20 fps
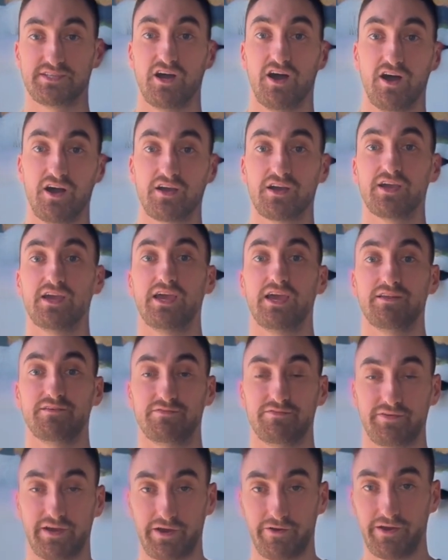tongue and
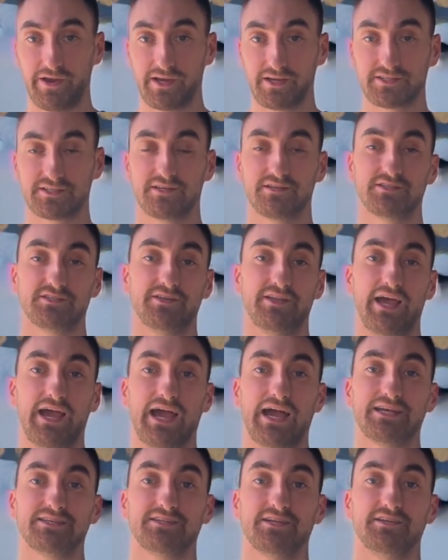pharynx. So that
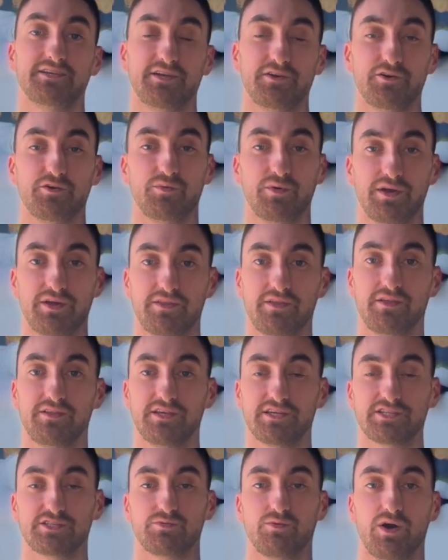has to deal with
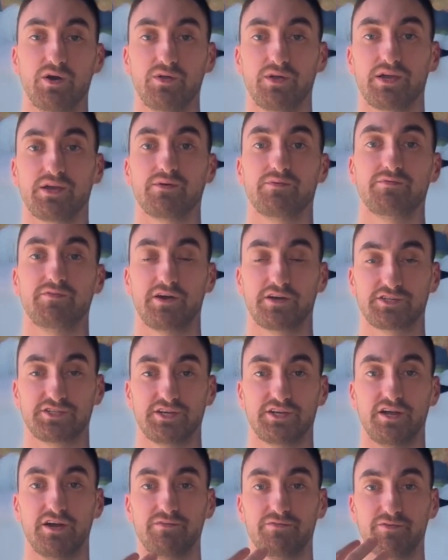the swallowing
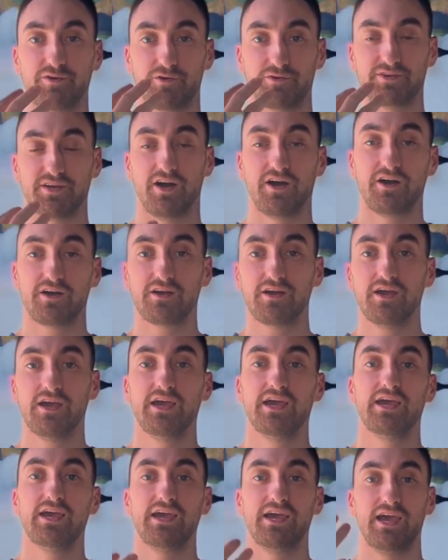function of your tongue
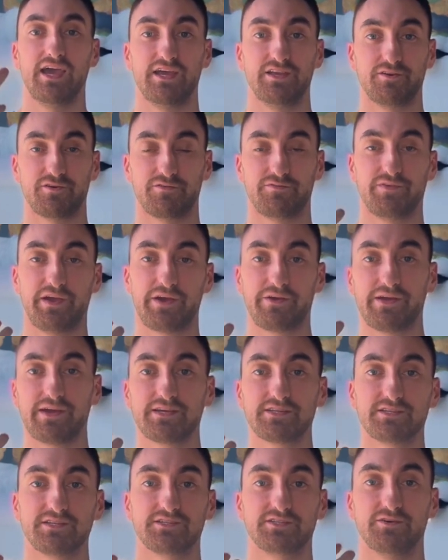and your
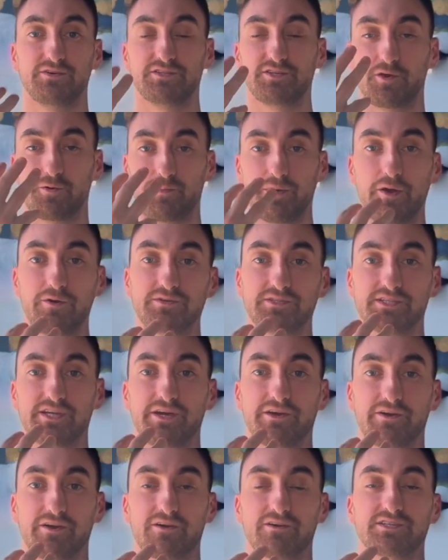pharynx. So it's your
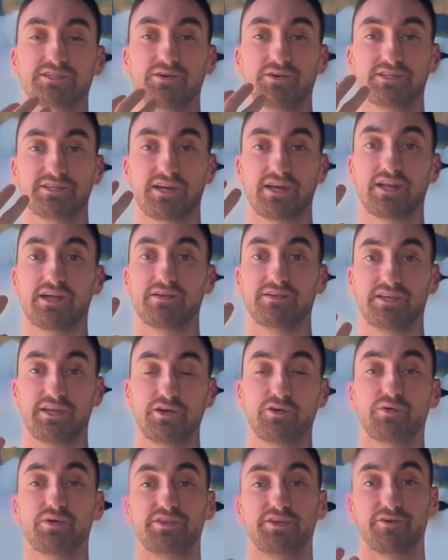posterior. So it's going to
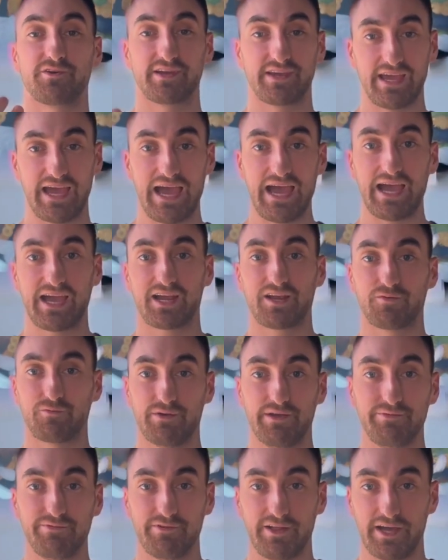deal with your gag
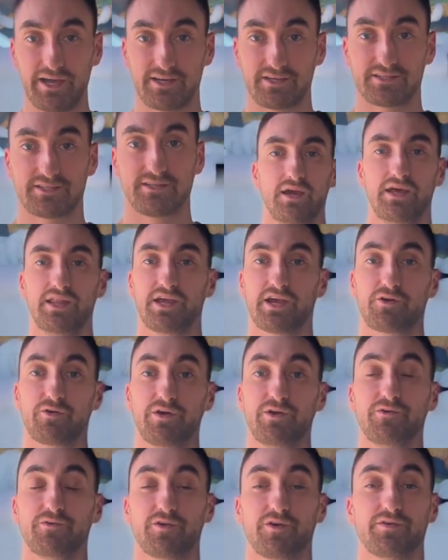reflex. And then
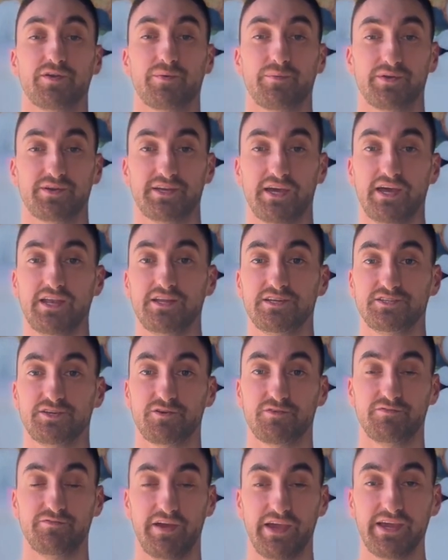cranial nerve number 10 is
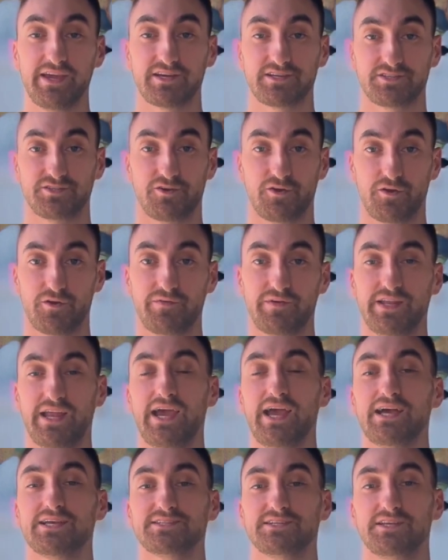your vagus nerve, and
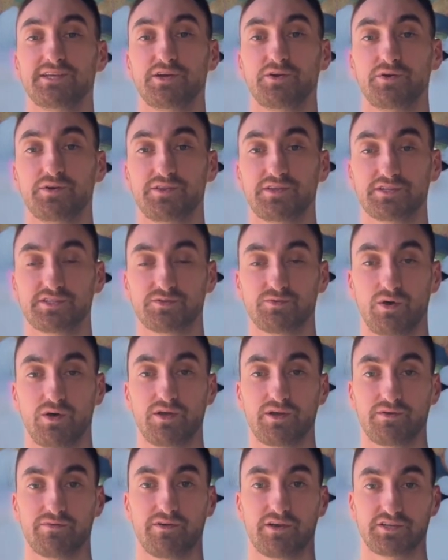that has to deal with the
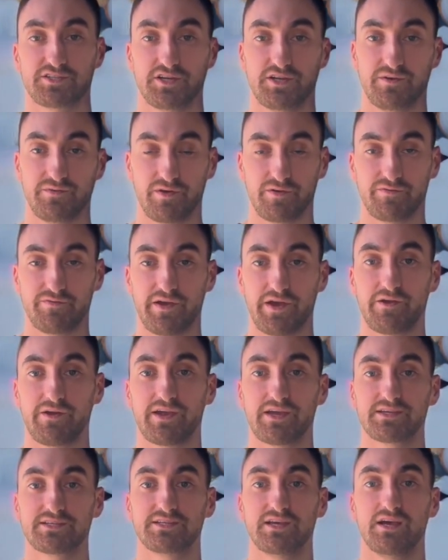swallowing function of your
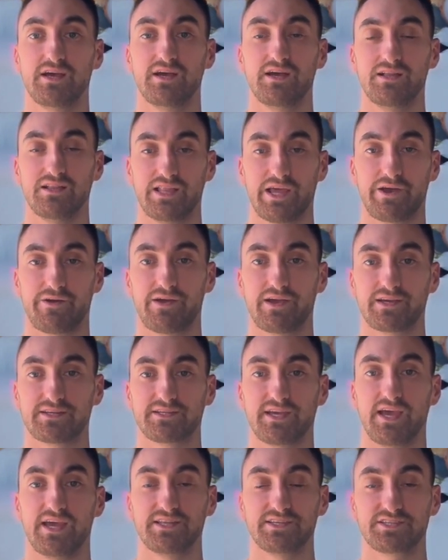pharynx,
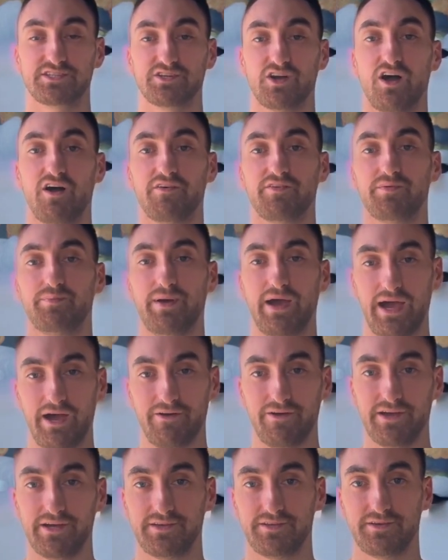larynx, and soft
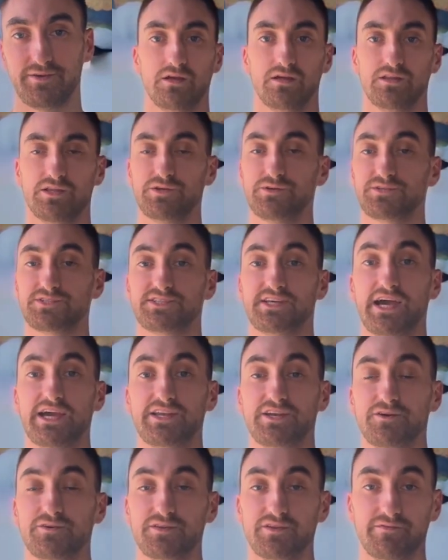palate. Little side
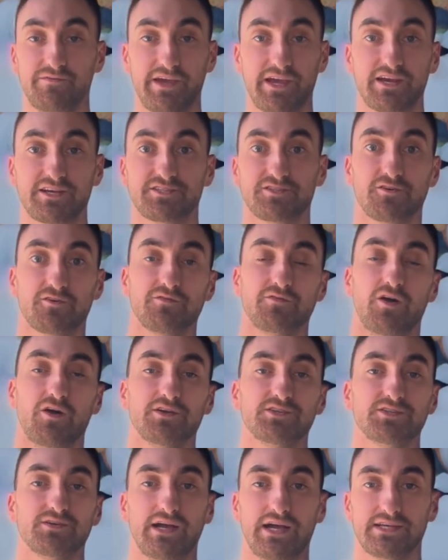note, the vagus nerve
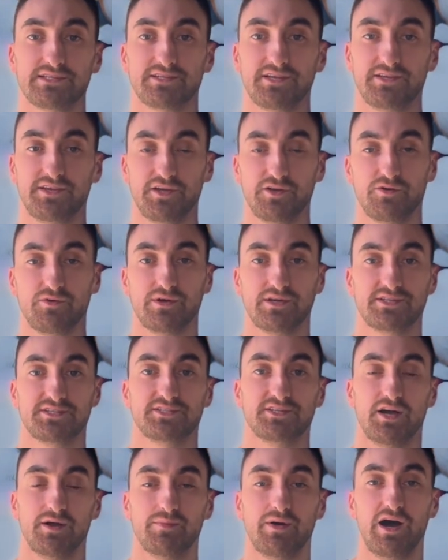also has to deal with
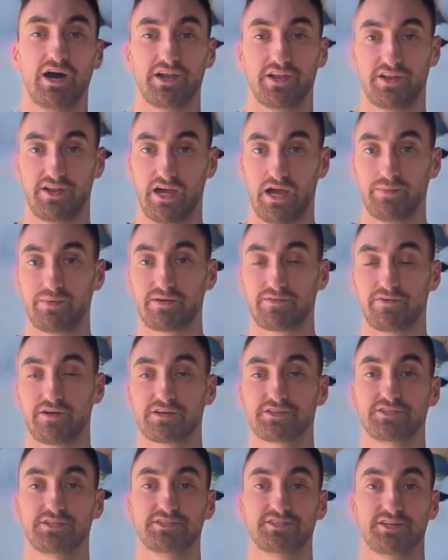some autonomic
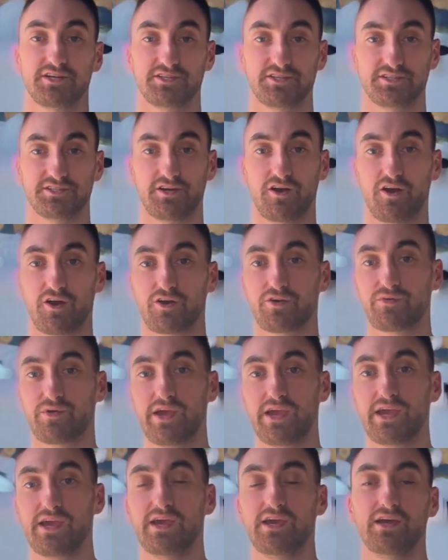functions such as the heart
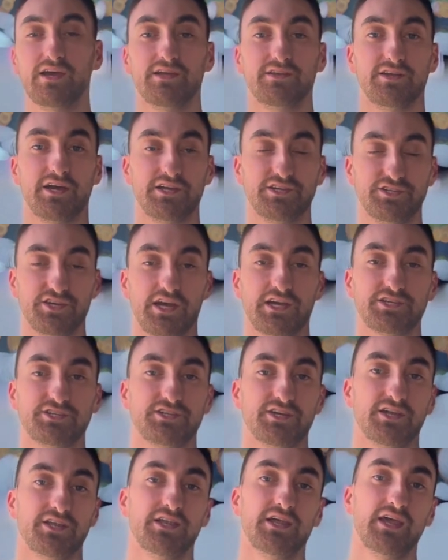rate,
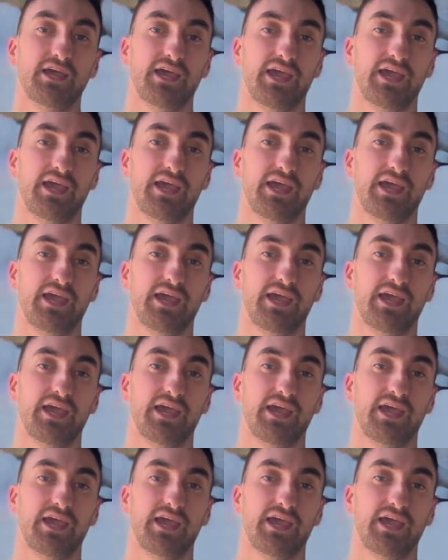digestion,